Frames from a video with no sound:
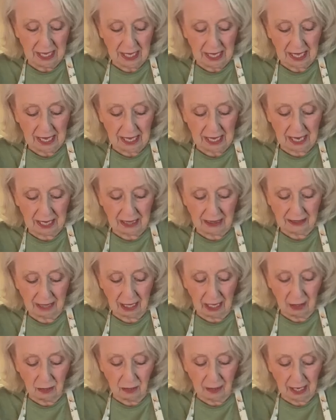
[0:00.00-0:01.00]
And I
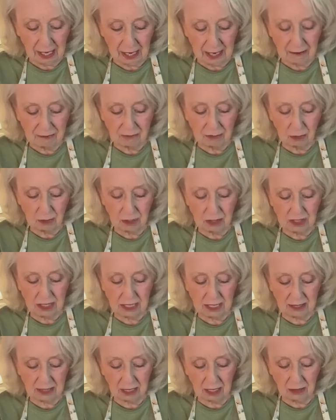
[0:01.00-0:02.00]
thought afterwards,
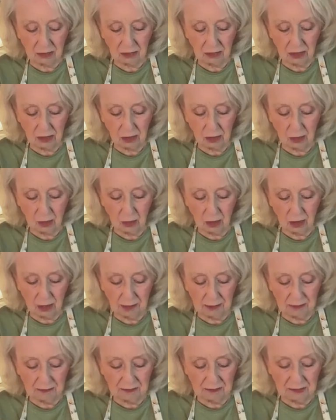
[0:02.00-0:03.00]
you know
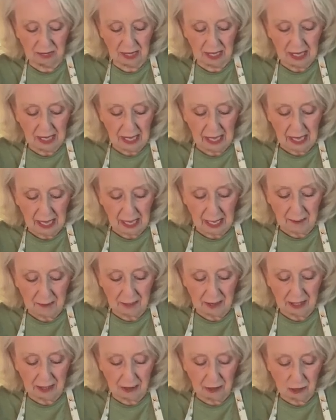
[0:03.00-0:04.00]
what? I
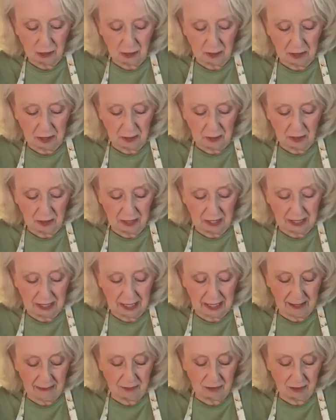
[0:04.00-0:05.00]
bet those people that
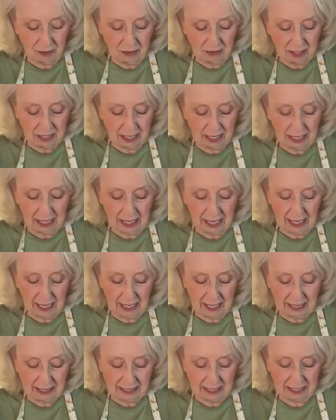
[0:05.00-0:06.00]
came through that
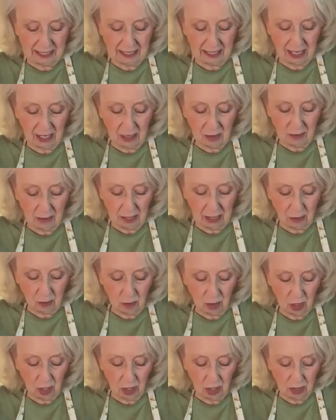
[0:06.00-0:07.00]
line said, oh my
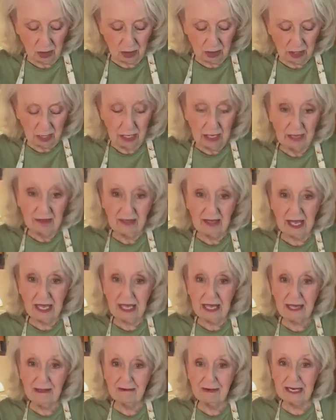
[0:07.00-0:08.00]
word, they
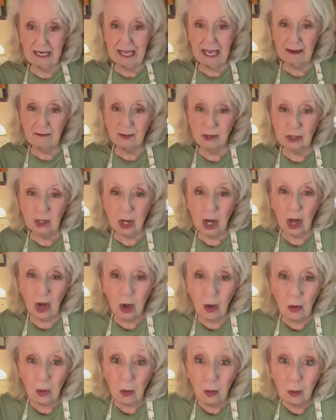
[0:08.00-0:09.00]
even gave us a
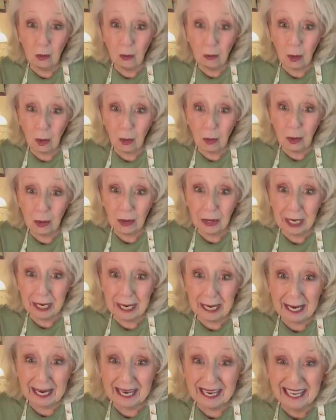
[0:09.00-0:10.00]
whole boiled
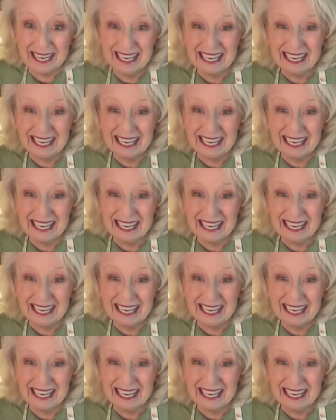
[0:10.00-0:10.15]
egg.